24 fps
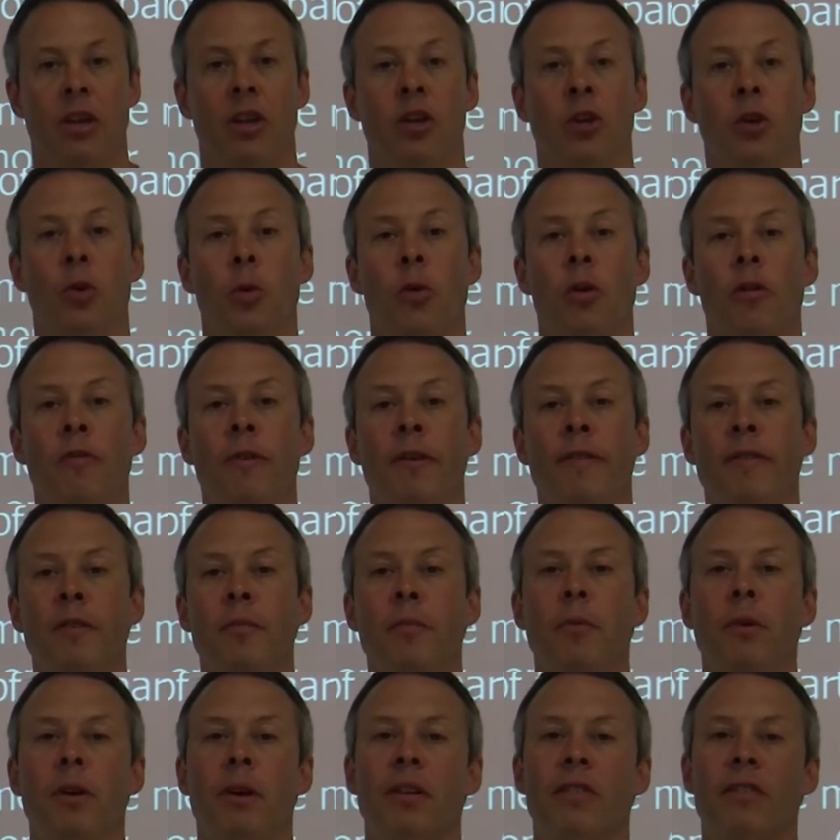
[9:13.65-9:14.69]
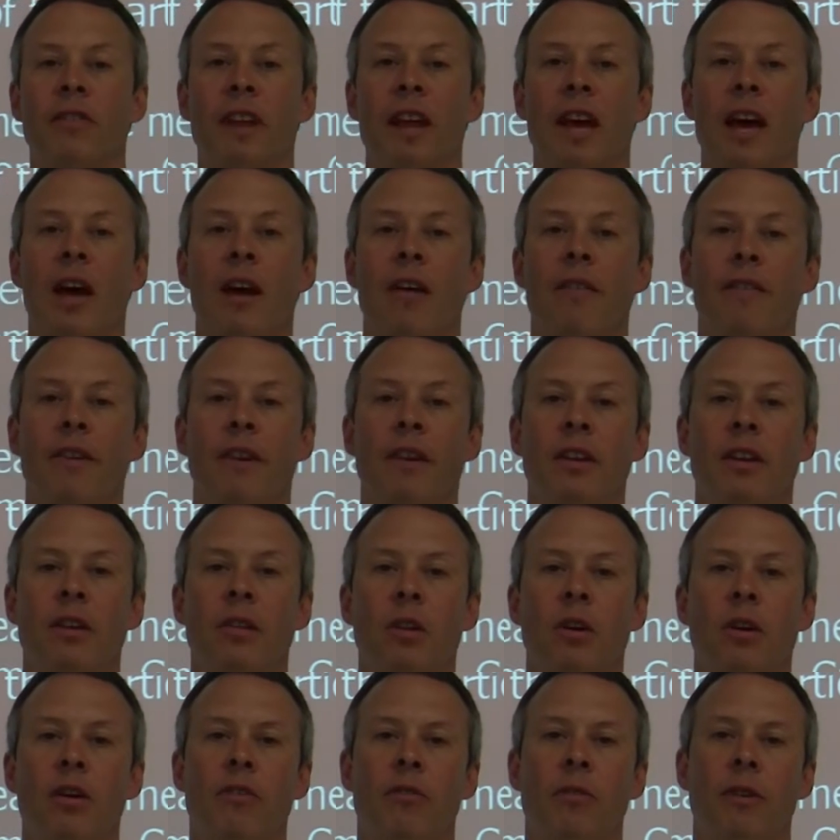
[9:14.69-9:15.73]
Your review book is going to have in the
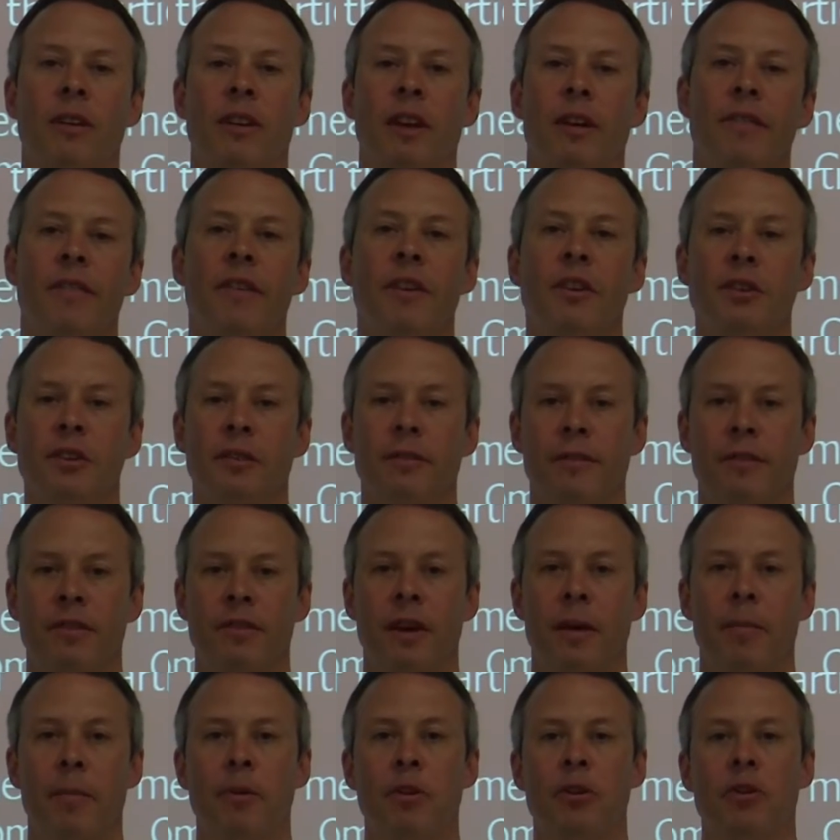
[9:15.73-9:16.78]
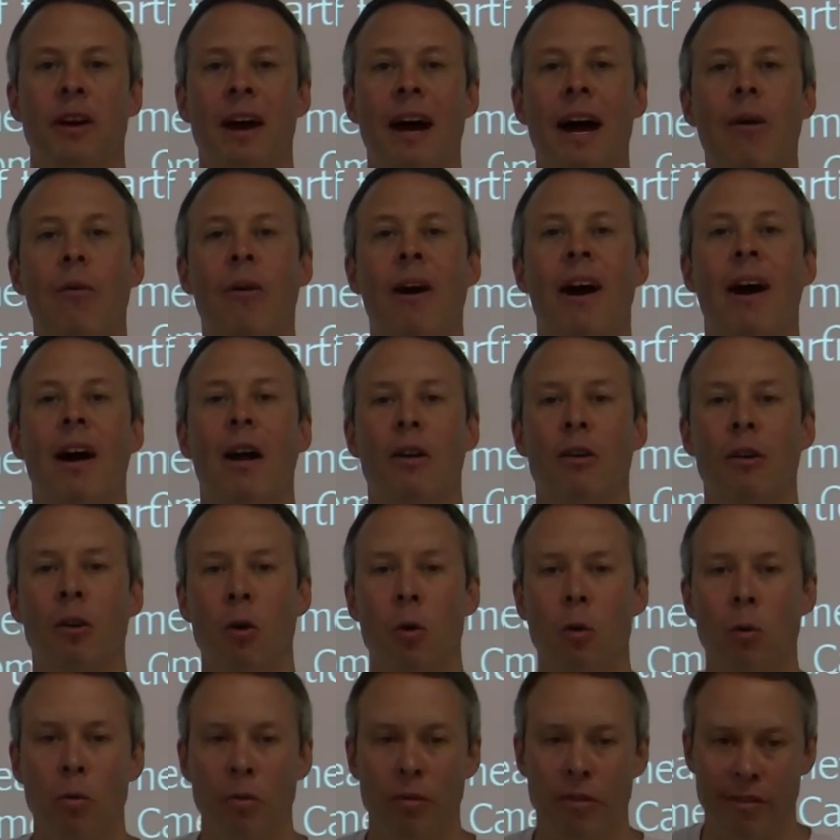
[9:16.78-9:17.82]
glossary definition for temperature how hot or
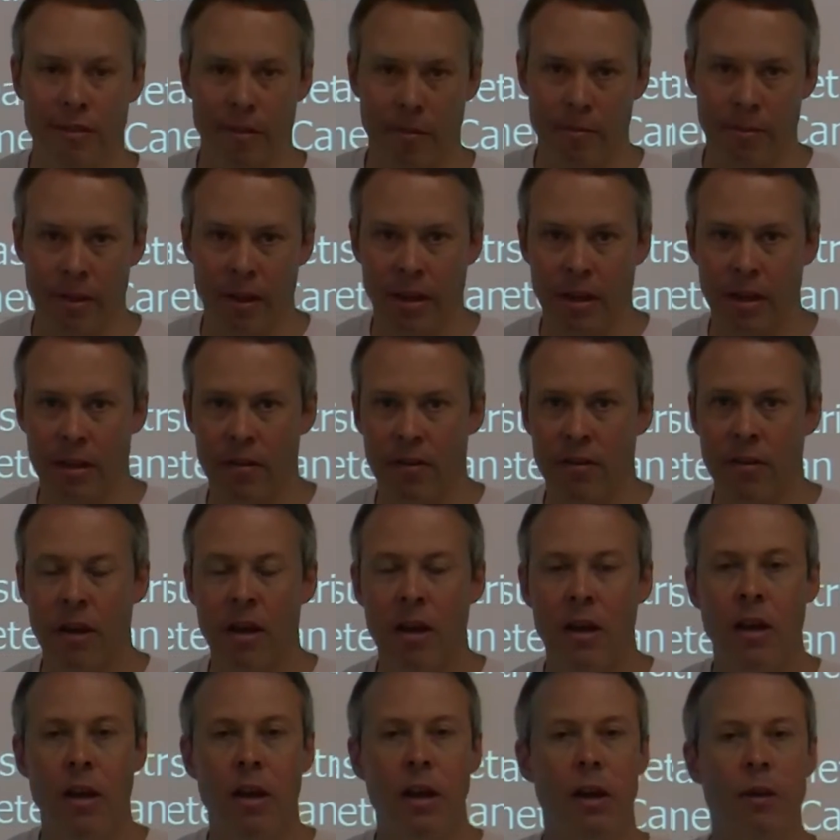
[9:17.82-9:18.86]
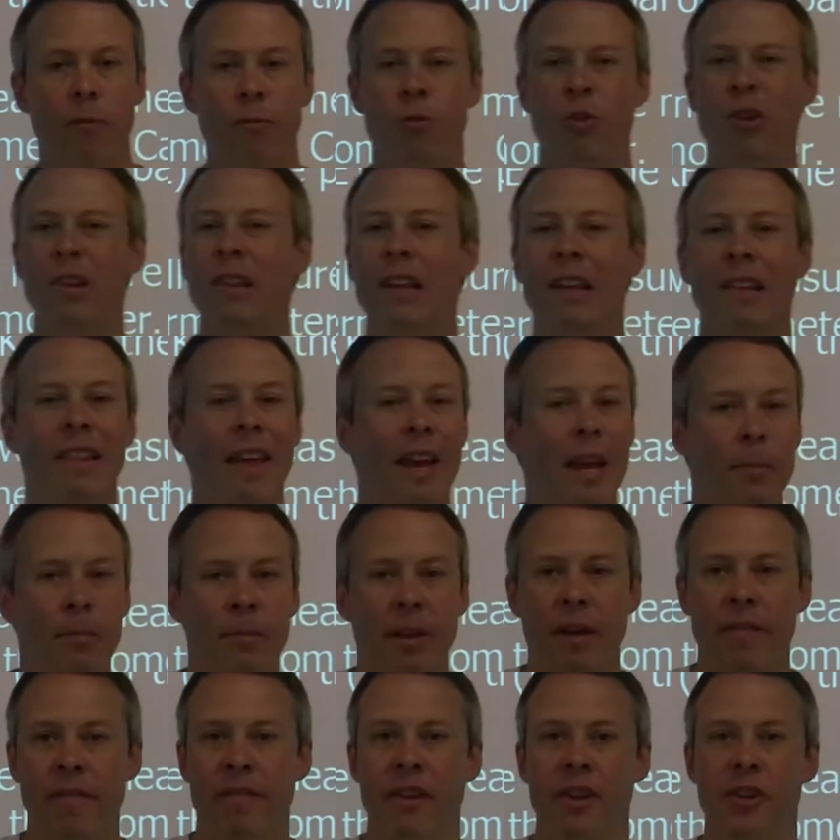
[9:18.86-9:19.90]
cold something is. Really lame
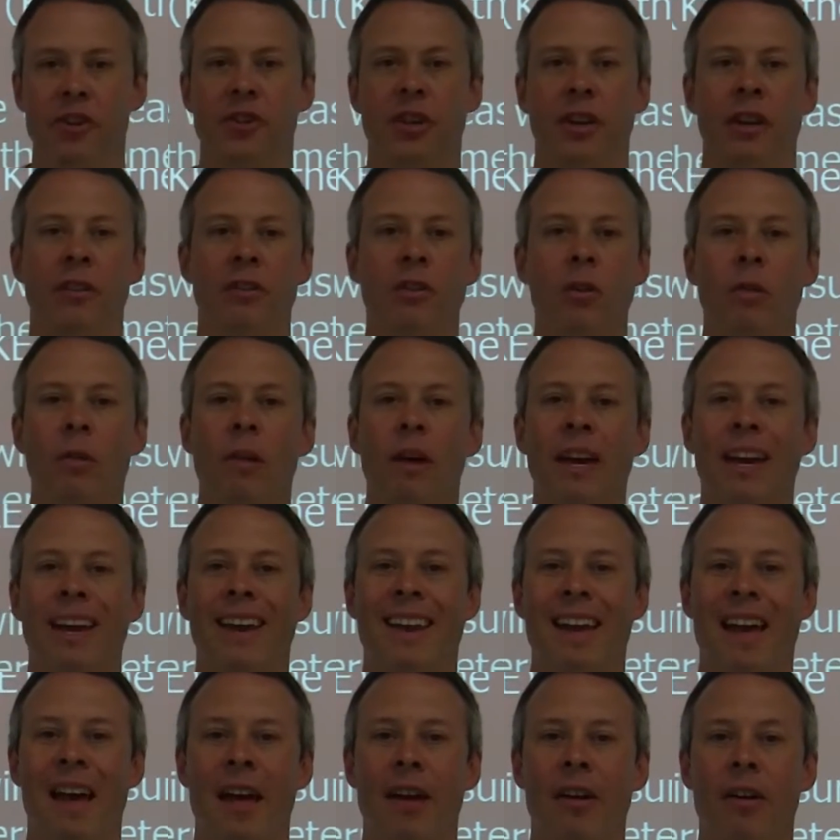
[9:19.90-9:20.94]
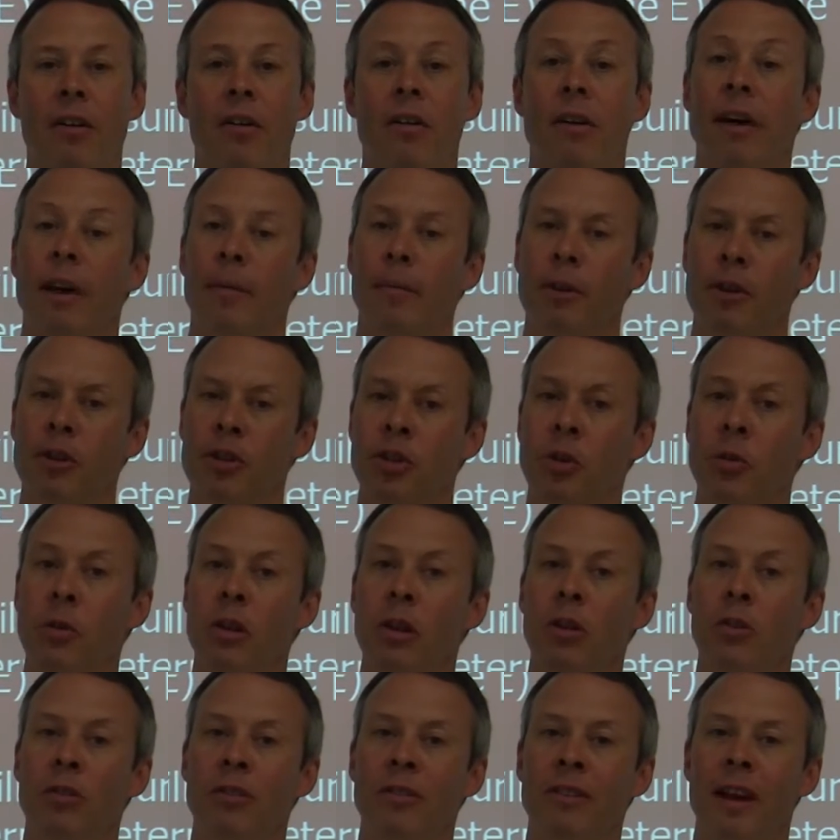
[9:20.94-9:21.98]
definition. Don't like it at all. And I'm going to show you
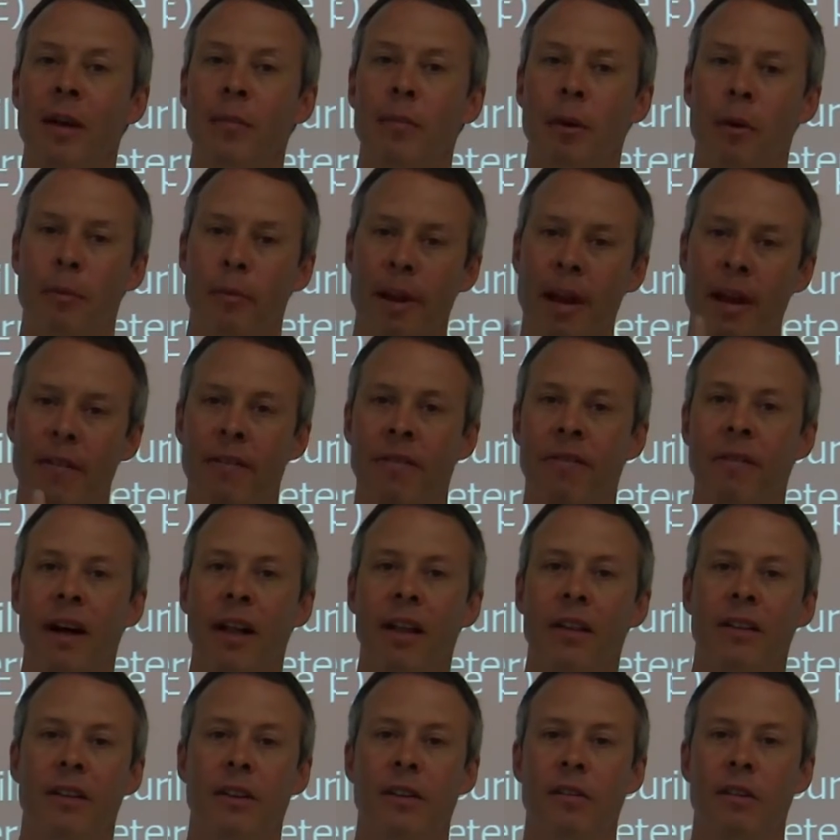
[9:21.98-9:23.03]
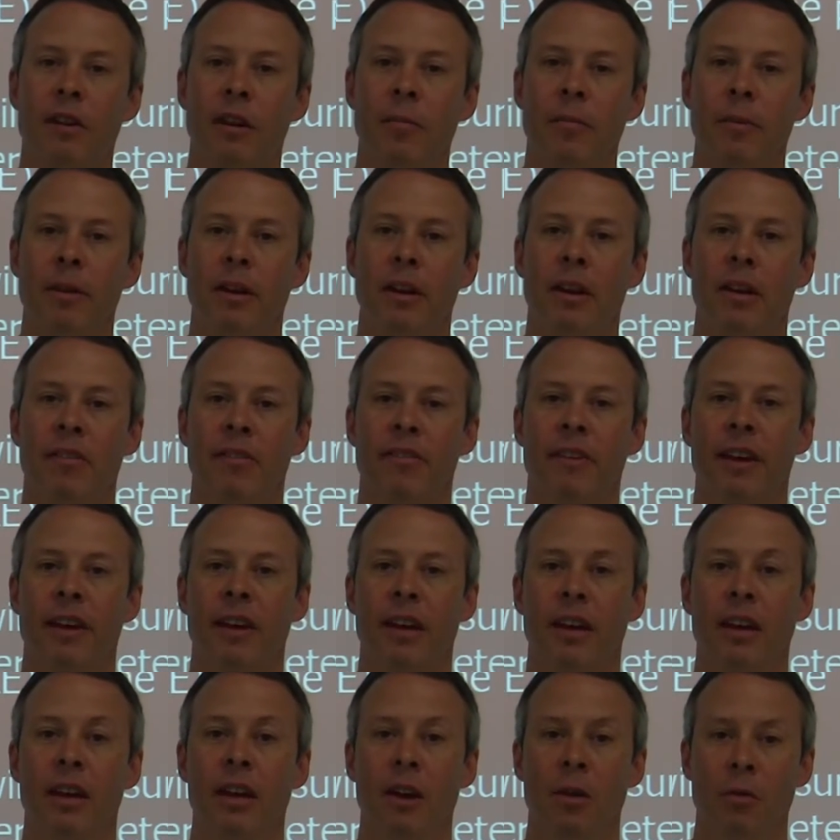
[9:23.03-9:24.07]
a little demo. I'm going to have a volunteer come in a
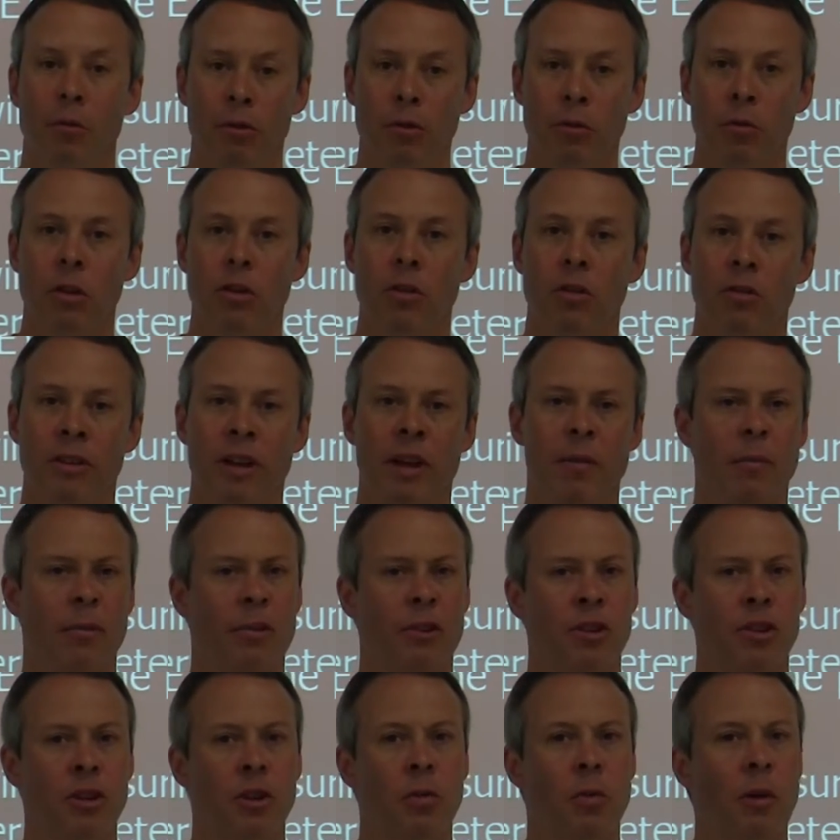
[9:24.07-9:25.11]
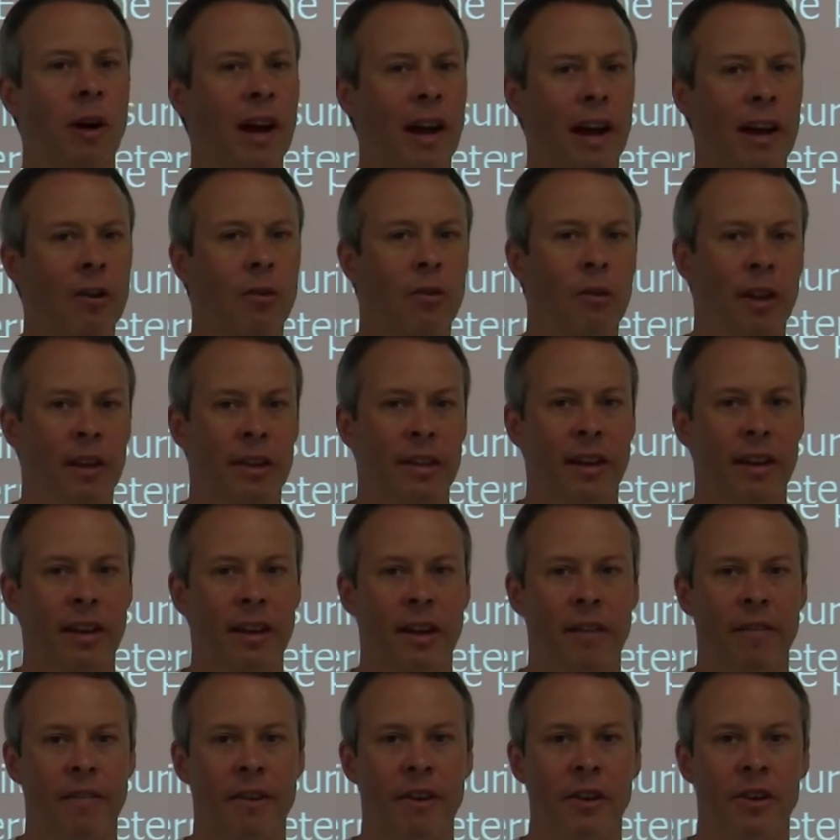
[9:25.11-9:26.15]
second. We'll do a little demo to show why I don't like that
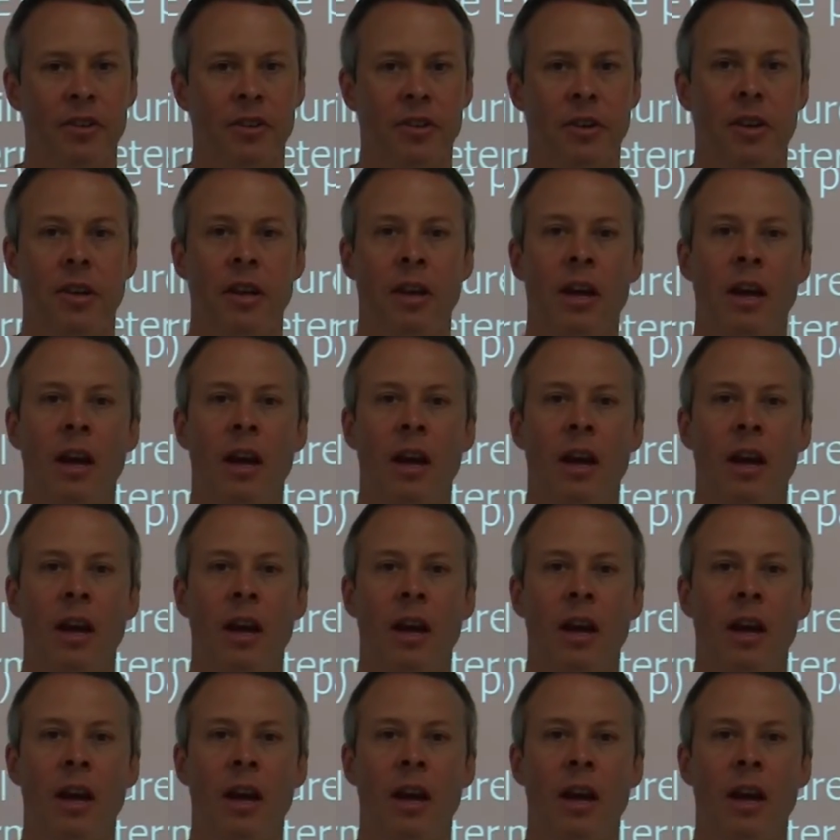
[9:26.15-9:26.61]
definition.